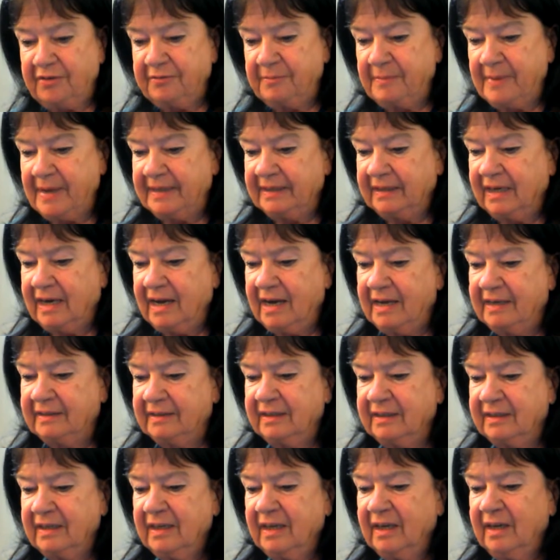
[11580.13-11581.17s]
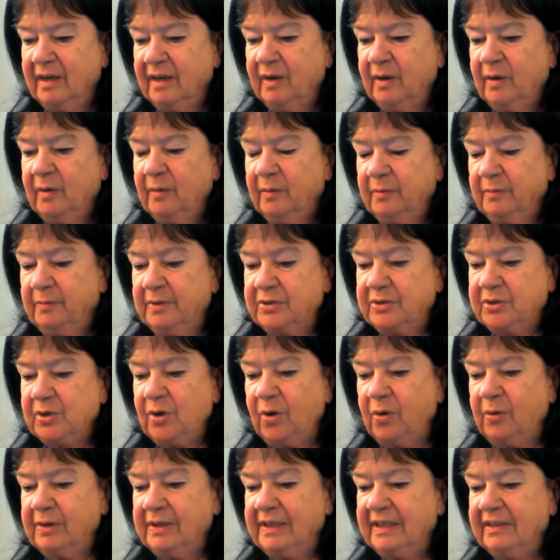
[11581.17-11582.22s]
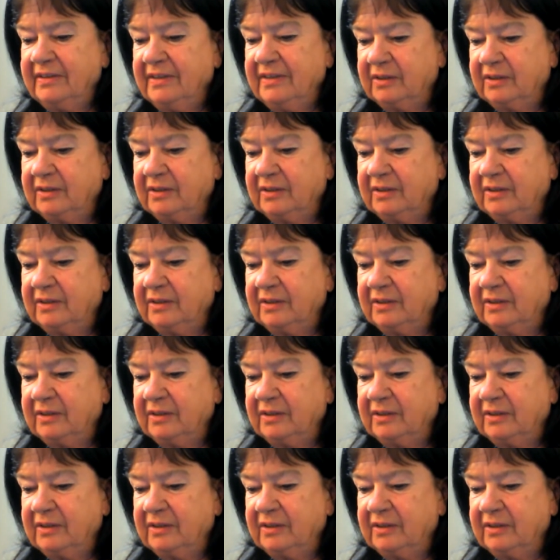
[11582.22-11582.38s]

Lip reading: of mankind, which only